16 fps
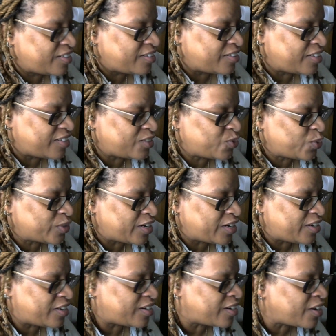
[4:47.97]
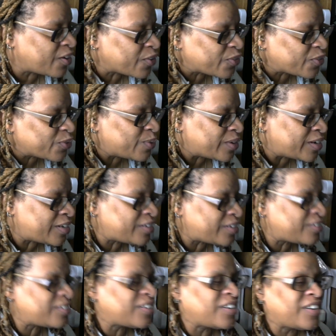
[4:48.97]
this was another
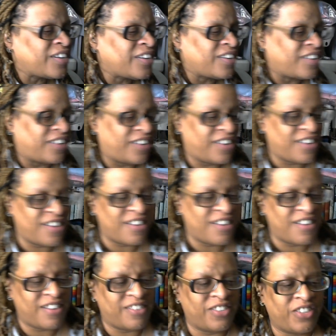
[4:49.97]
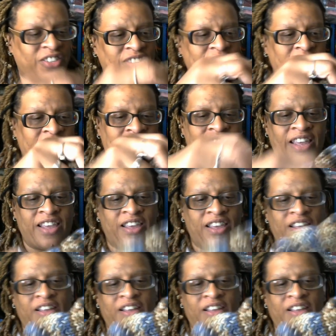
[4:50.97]
one. Just a